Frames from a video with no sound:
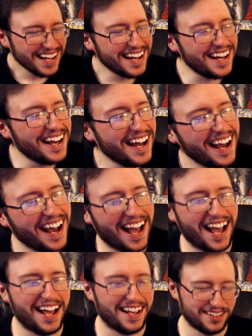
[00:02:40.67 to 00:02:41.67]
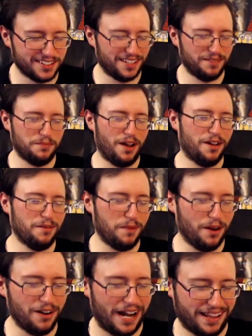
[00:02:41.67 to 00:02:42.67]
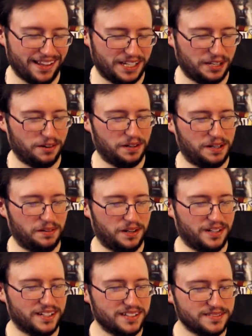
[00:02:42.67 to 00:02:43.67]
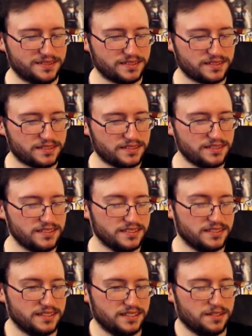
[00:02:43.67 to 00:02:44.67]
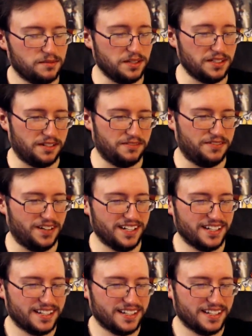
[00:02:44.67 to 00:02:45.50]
Take matters into my own. I think you already were. What the fuck?